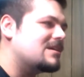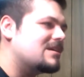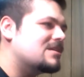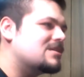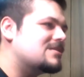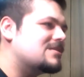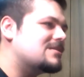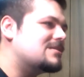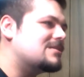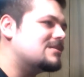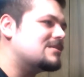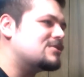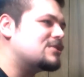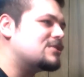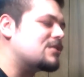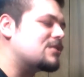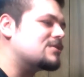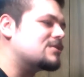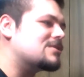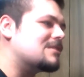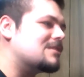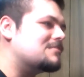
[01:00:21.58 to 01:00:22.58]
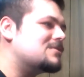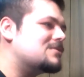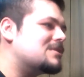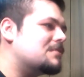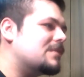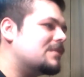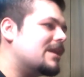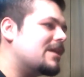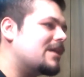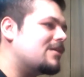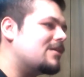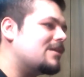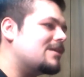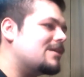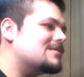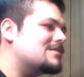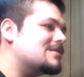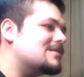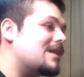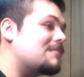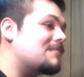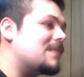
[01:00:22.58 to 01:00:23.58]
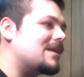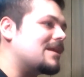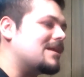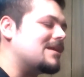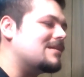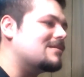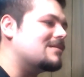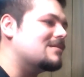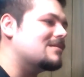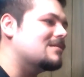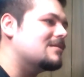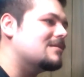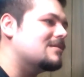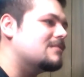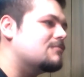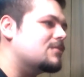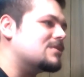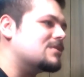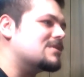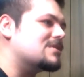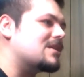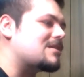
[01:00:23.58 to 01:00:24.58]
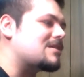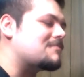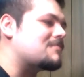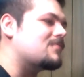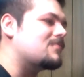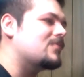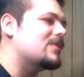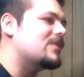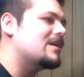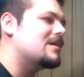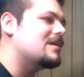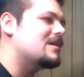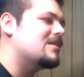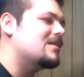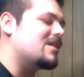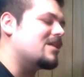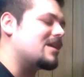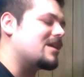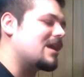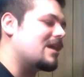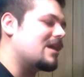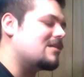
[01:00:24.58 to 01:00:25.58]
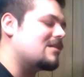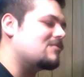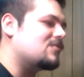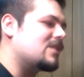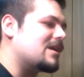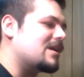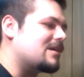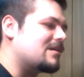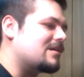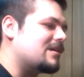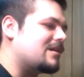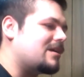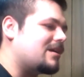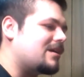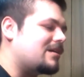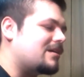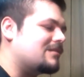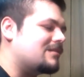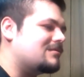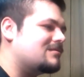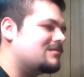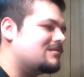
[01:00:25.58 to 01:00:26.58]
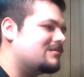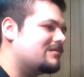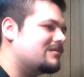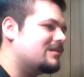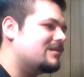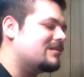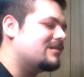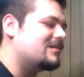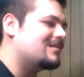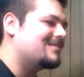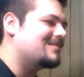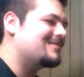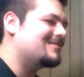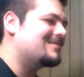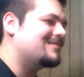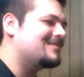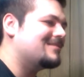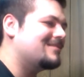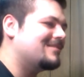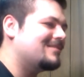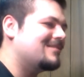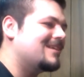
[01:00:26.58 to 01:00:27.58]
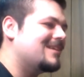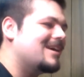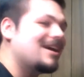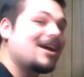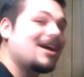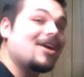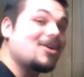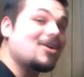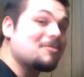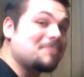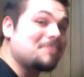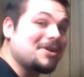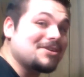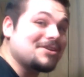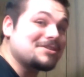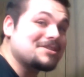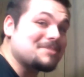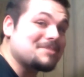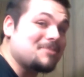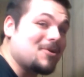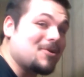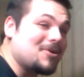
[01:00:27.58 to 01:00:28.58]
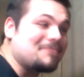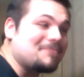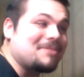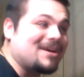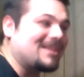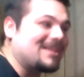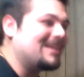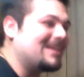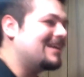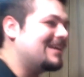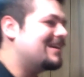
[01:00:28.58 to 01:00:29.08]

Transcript: share some similarities. Not many, but some. Like, kind of like, I'll compare this to Pokemon.